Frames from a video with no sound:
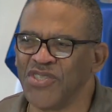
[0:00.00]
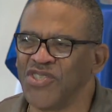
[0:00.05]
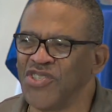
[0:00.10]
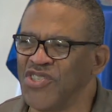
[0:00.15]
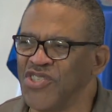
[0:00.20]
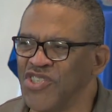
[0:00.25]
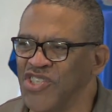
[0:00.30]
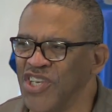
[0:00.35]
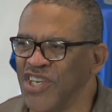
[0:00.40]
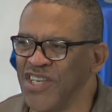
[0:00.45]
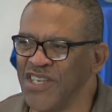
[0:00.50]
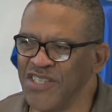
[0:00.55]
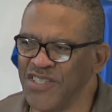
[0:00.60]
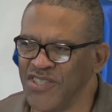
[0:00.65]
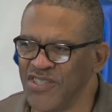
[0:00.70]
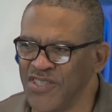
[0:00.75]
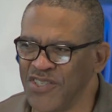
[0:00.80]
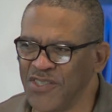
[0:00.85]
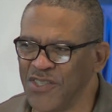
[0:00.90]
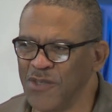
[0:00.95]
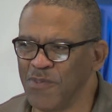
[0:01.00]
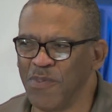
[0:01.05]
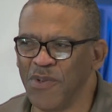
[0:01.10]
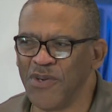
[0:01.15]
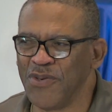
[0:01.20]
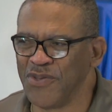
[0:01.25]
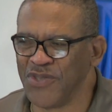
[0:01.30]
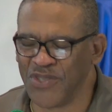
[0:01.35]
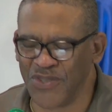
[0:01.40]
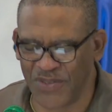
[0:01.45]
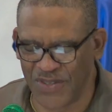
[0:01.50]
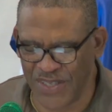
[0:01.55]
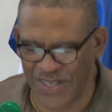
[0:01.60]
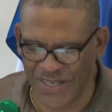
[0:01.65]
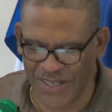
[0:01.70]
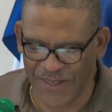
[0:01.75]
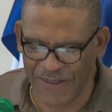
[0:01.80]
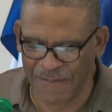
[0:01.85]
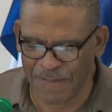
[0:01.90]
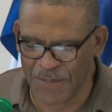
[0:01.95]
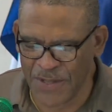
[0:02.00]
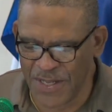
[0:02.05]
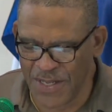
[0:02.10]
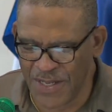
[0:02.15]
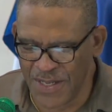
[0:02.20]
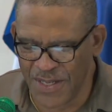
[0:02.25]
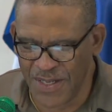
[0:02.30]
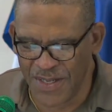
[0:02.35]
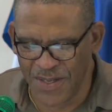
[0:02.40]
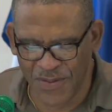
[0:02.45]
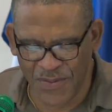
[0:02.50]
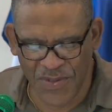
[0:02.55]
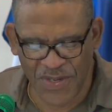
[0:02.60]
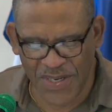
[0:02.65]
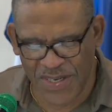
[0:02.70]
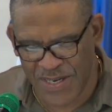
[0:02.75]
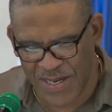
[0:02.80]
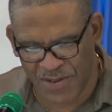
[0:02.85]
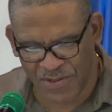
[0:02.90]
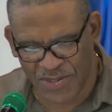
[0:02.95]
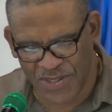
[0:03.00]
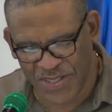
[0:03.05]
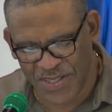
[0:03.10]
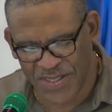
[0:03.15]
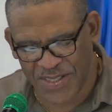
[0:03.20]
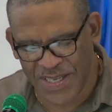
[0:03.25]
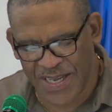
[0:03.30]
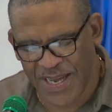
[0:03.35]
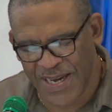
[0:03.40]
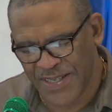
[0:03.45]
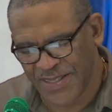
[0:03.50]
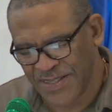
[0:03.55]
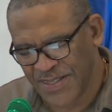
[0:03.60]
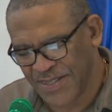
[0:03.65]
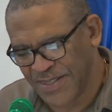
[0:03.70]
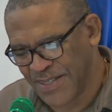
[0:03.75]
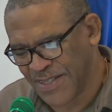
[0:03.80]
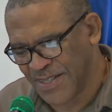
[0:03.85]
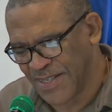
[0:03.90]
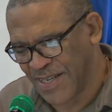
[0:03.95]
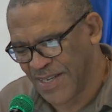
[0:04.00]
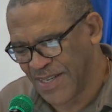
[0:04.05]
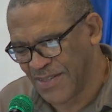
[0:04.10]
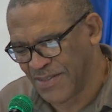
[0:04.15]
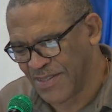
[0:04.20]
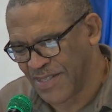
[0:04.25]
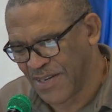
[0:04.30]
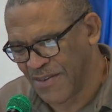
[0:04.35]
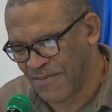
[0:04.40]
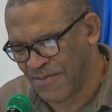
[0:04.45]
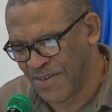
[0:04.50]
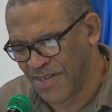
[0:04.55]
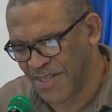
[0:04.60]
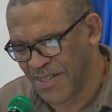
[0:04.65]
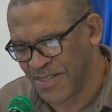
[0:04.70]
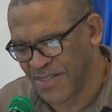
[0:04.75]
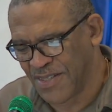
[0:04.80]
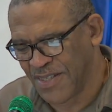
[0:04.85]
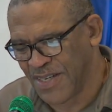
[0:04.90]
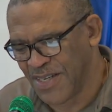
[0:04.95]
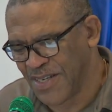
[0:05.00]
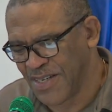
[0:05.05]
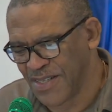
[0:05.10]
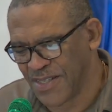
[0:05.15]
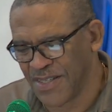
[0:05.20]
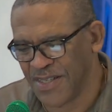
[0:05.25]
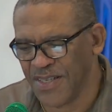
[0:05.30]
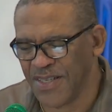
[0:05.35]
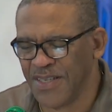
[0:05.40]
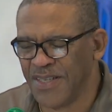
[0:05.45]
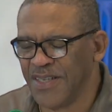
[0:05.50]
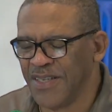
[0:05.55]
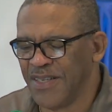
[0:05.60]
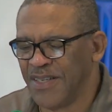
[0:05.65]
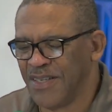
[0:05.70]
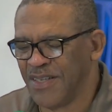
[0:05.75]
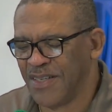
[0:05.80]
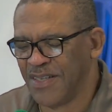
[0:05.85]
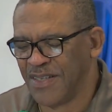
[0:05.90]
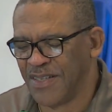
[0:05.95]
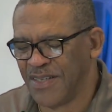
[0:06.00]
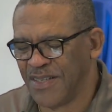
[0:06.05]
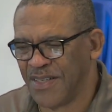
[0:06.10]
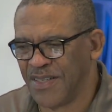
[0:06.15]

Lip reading: change spiritually within our society today. It definitely is needed. And